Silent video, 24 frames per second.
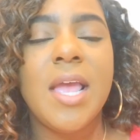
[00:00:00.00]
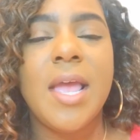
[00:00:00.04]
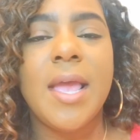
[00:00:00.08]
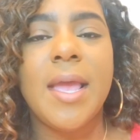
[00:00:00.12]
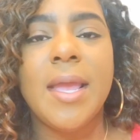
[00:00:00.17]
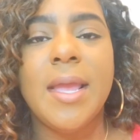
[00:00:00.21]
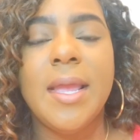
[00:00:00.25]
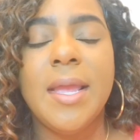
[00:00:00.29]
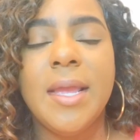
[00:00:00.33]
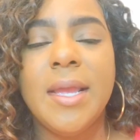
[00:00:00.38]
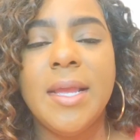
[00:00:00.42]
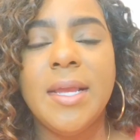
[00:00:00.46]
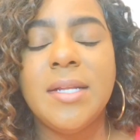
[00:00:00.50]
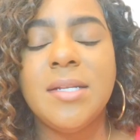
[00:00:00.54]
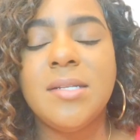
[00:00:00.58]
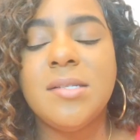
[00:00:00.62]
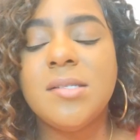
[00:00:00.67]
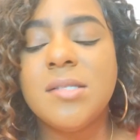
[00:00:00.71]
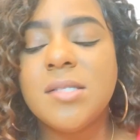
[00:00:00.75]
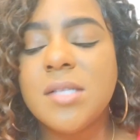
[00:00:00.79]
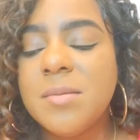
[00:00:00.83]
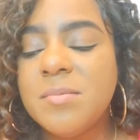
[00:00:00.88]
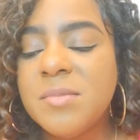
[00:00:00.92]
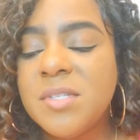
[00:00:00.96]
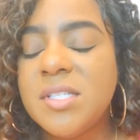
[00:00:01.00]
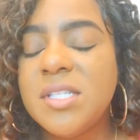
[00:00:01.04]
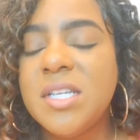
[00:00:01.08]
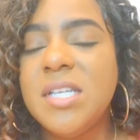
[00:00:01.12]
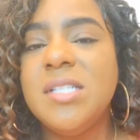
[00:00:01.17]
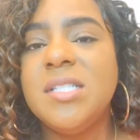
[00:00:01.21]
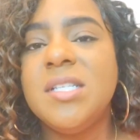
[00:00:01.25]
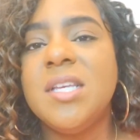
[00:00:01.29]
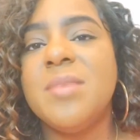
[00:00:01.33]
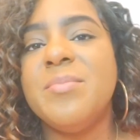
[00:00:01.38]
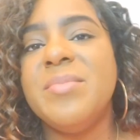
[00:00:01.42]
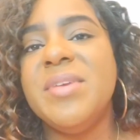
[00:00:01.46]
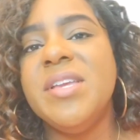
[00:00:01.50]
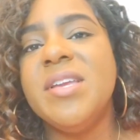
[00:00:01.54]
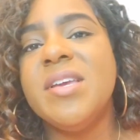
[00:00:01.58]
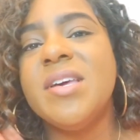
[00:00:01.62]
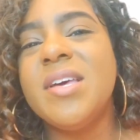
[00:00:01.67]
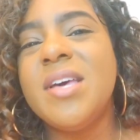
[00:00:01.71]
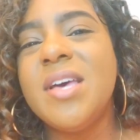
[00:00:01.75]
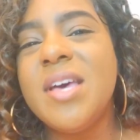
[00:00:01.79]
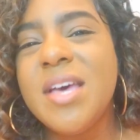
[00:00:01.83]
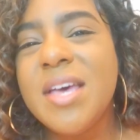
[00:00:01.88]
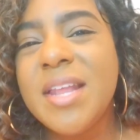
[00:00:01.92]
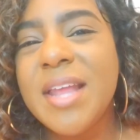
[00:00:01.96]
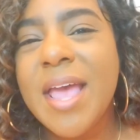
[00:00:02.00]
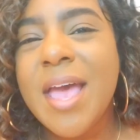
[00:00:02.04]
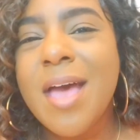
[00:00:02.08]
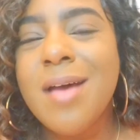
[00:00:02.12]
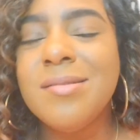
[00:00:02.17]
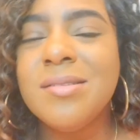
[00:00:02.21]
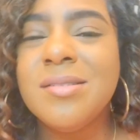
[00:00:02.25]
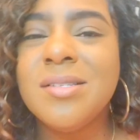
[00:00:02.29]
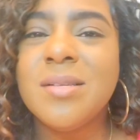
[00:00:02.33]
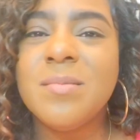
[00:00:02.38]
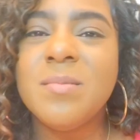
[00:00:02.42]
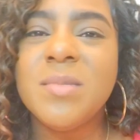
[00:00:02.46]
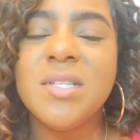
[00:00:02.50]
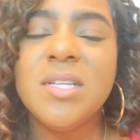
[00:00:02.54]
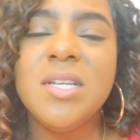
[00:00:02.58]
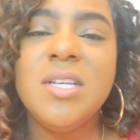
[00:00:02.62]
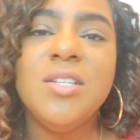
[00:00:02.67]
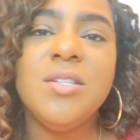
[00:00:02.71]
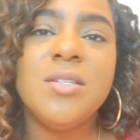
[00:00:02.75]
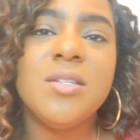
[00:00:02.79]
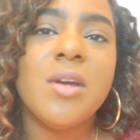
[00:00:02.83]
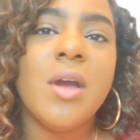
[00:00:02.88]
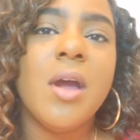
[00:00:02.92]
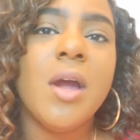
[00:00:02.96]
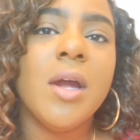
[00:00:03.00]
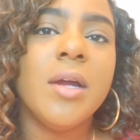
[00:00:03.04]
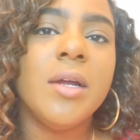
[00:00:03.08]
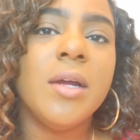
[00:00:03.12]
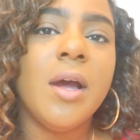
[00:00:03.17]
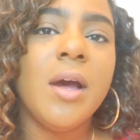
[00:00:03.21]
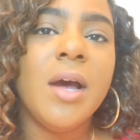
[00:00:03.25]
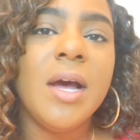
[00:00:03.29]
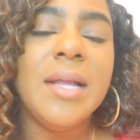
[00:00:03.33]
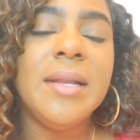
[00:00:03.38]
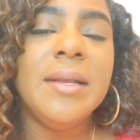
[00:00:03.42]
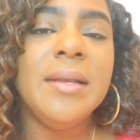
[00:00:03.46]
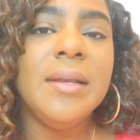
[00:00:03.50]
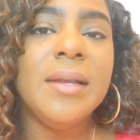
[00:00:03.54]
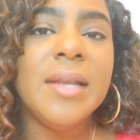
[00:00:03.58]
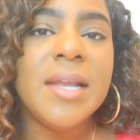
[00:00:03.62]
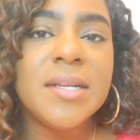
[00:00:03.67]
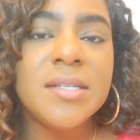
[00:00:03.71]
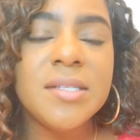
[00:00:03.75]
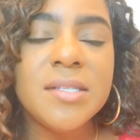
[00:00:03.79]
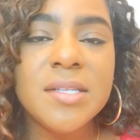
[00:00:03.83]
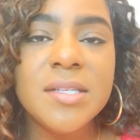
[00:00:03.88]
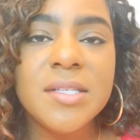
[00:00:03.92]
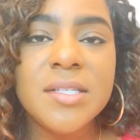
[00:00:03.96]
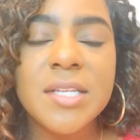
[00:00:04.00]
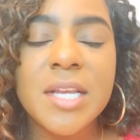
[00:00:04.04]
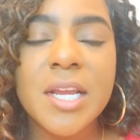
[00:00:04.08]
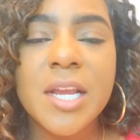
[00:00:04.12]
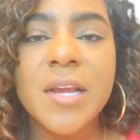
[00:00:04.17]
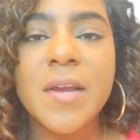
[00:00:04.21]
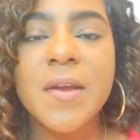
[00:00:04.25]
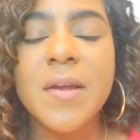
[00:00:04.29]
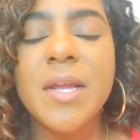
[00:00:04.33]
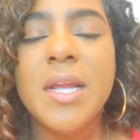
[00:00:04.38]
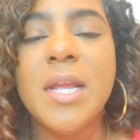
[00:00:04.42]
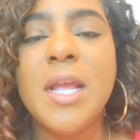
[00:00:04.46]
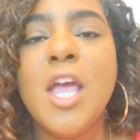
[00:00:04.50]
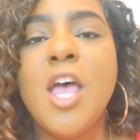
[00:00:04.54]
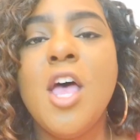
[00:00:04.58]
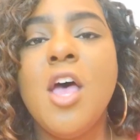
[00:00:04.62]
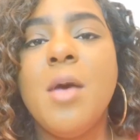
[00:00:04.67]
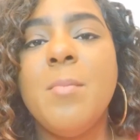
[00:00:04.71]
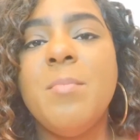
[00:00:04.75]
and some scenes can be cut out, some scenes are unnecessary,